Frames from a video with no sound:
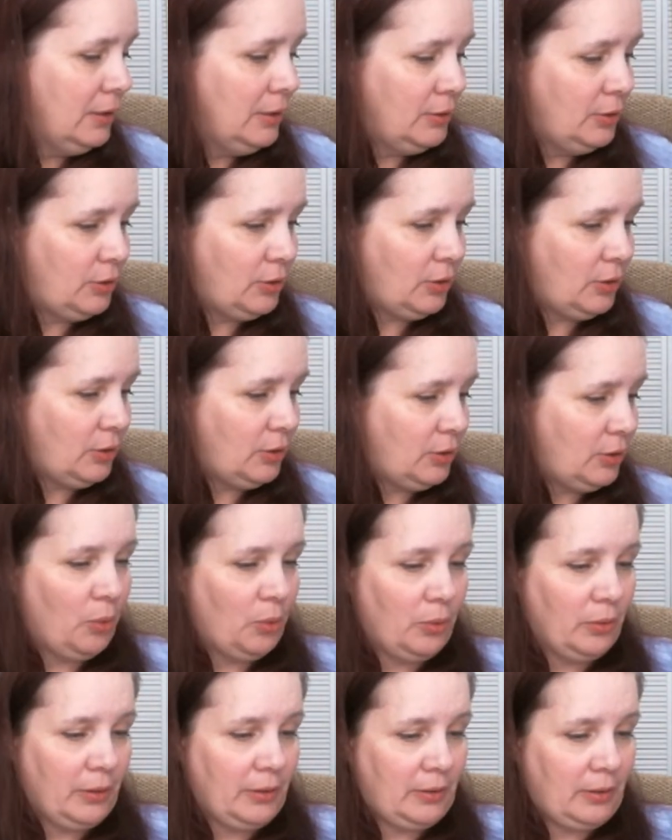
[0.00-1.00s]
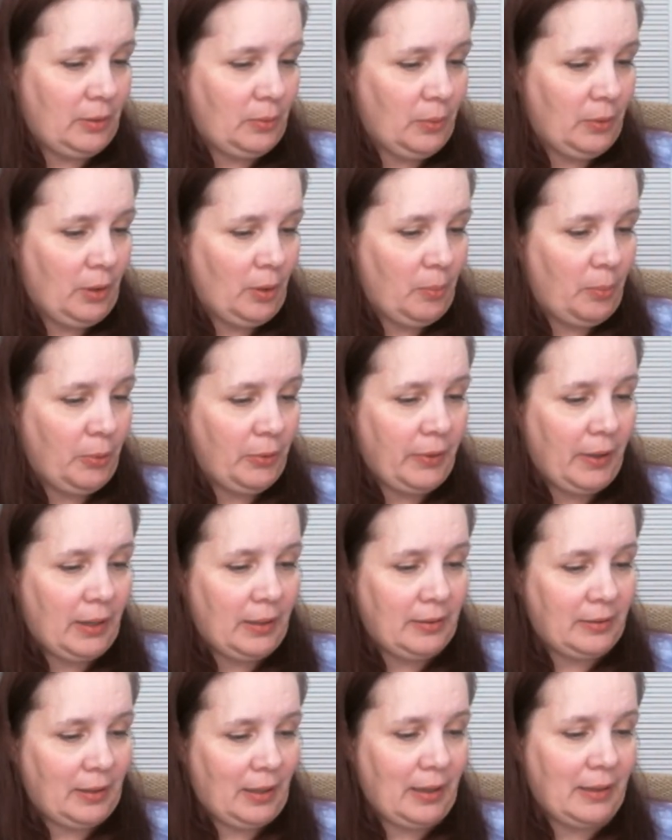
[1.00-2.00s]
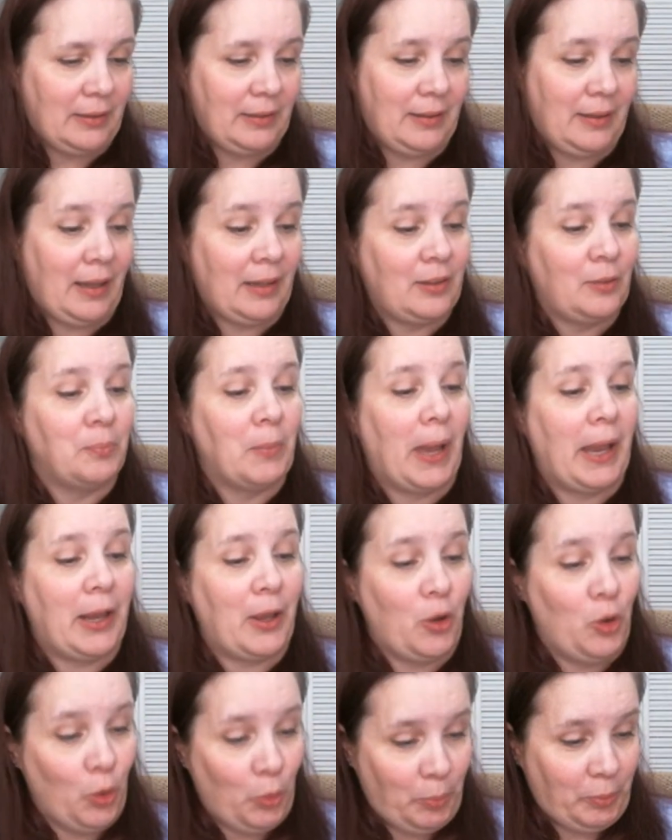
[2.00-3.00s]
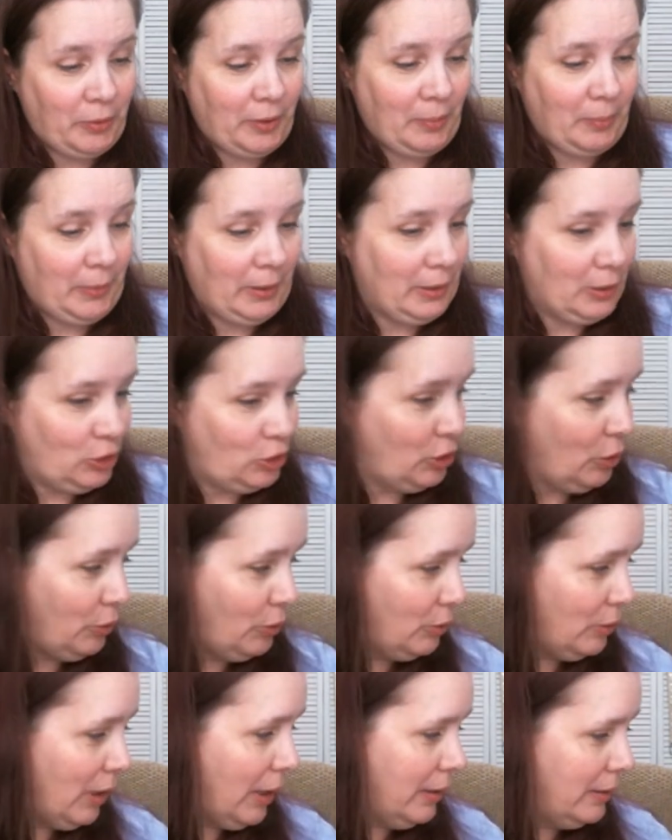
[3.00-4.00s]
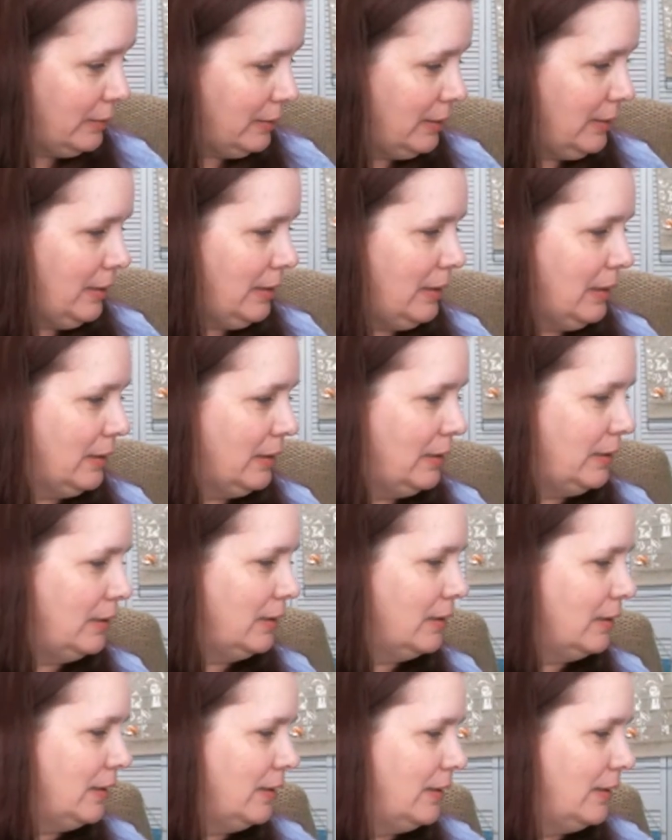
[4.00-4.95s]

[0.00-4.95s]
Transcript: So let's see, we're going to put that aside because that's my oops I'm going to show you guys at the end here.